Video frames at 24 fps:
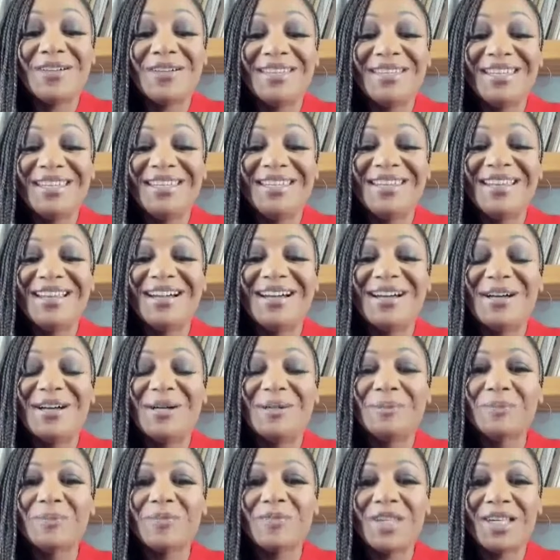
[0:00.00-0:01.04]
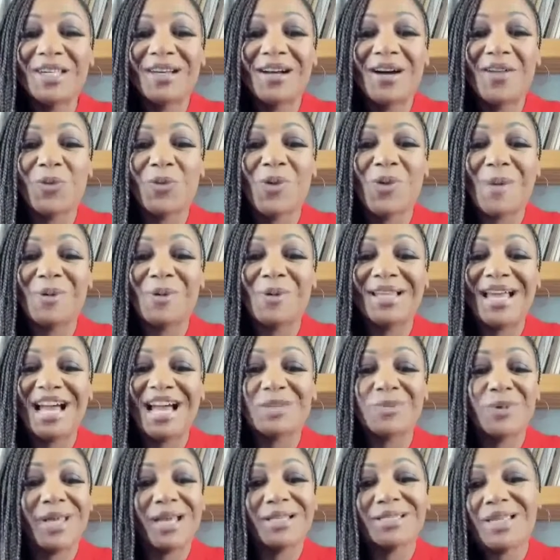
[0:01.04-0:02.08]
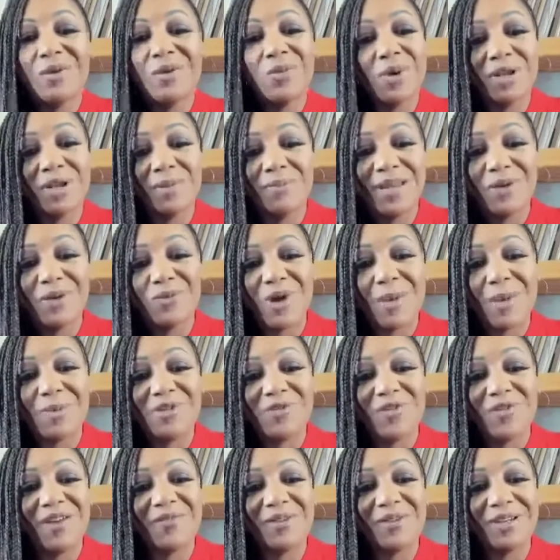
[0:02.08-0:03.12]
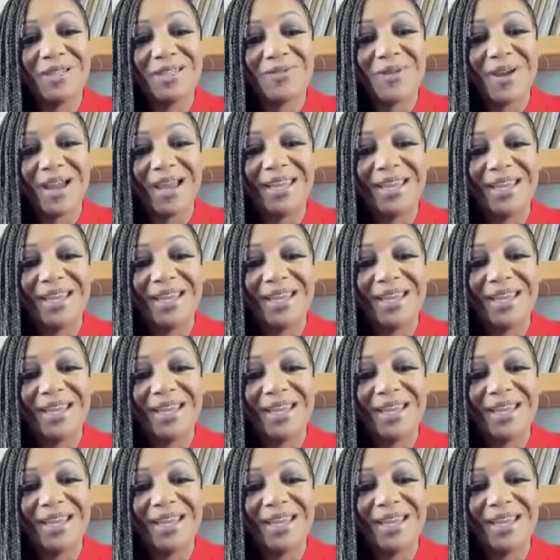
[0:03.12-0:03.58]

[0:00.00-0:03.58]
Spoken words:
on the Robert Glasper. That's like one of your Robert's favorites, right?